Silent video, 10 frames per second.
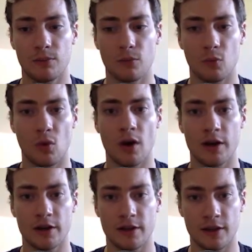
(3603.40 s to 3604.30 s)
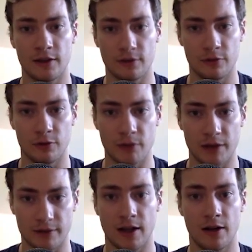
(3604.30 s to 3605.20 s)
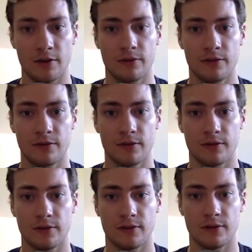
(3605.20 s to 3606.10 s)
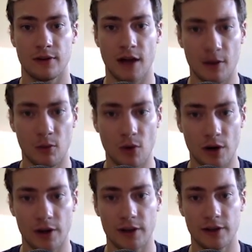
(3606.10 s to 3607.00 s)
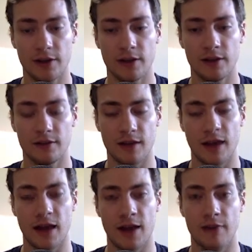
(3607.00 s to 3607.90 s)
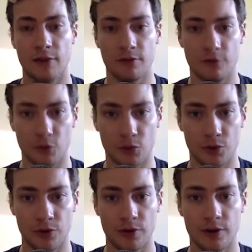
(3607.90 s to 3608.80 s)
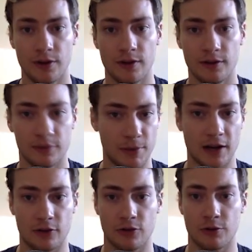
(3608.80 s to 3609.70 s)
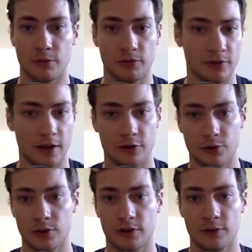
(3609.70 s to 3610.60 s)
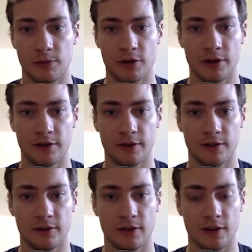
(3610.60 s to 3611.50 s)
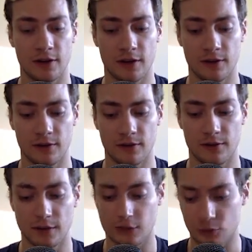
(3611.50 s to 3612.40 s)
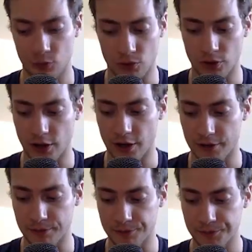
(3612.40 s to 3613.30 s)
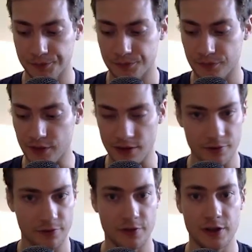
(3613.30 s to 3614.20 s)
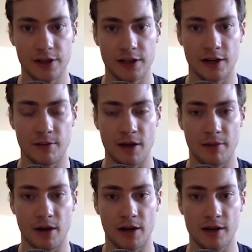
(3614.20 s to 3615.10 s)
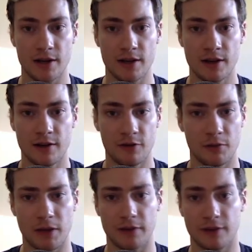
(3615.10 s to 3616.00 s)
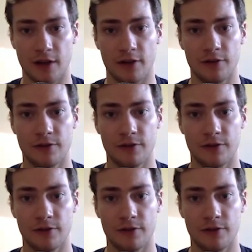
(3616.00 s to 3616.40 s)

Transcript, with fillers: wanted this for myself i wanted to have the full spectrum of sexual experience and sec- and sexual um, feeling on my body for myself.